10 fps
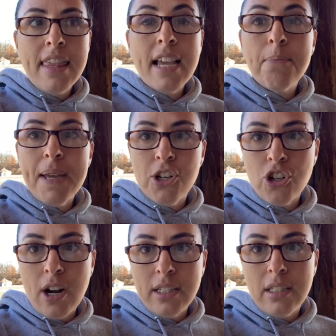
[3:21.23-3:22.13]
they could
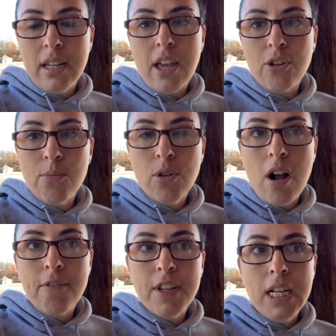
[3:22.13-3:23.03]
picture us together more
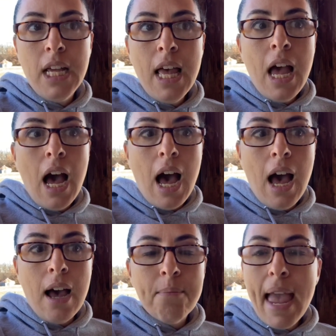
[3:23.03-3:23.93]
often.
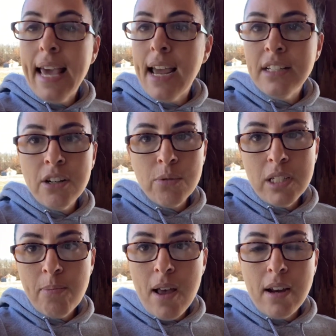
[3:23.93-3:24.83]
Um, and I didn't
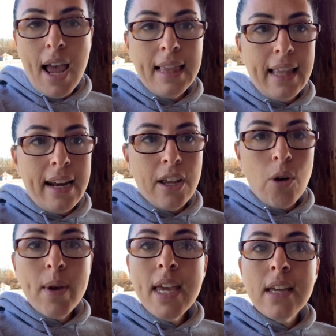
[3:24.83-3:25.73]
respond. I let it
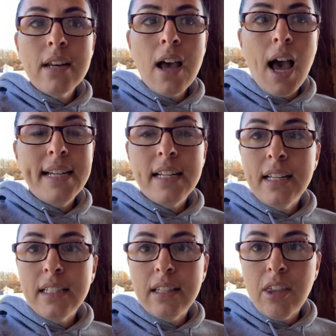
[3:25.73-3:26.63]
go in. I
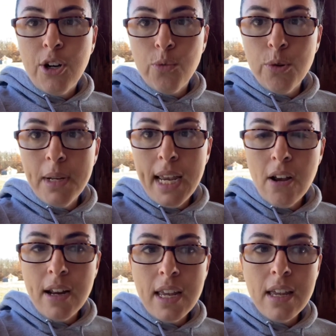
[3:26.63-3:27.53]
didn't sit there and ruminate
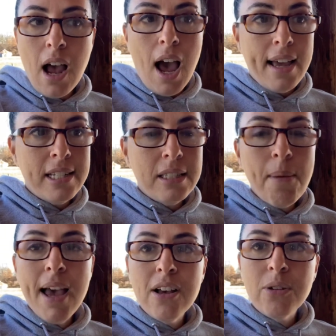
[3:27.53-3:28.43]
on it. I
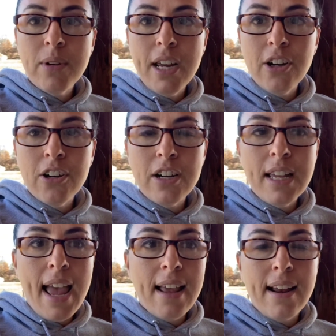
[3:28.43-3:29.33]
smiled when I heard
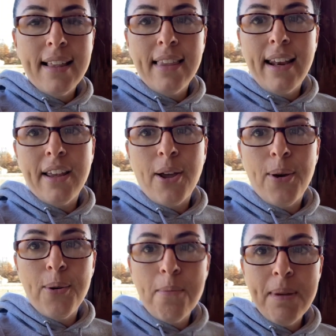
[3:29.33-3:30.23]
it and I let it
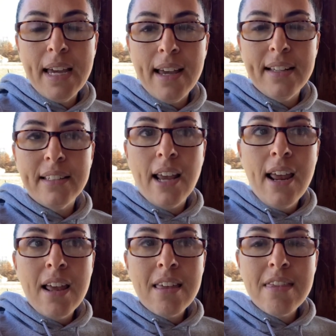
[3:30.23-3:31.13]
go, because
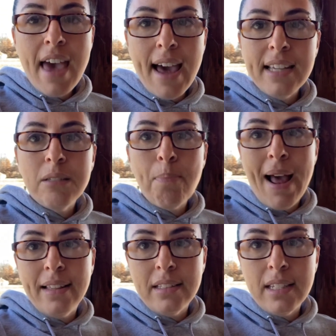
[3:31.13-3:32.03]
that is
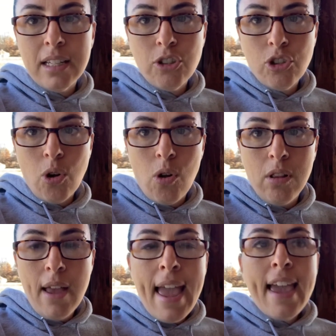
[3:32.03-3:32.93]
balancing in
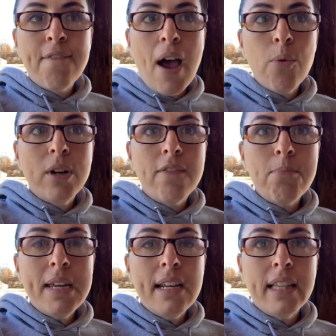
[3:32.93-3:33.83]
soul. If I would have
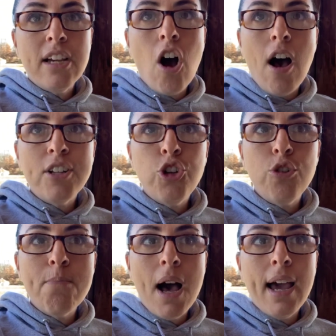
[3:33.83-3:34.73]
immediately gone
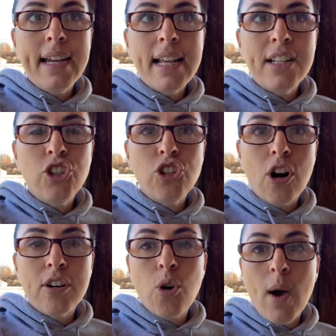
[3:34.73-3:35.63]
to mind and
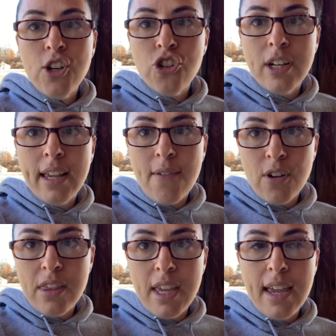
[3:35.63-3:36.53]
started questioning
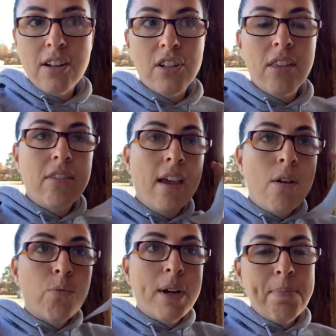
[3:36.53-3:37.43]
everything and
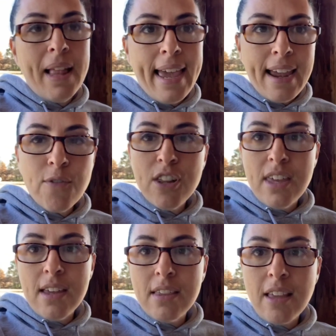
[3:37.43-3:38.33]
replaying
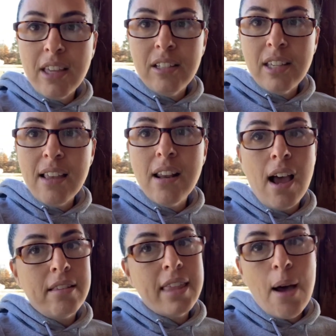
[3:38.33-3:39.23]
everything that they said,
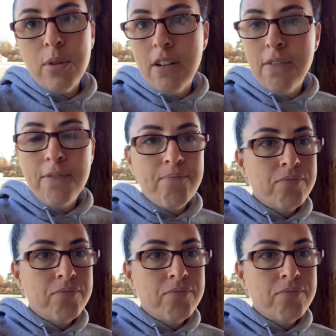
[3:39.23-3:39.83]
that would have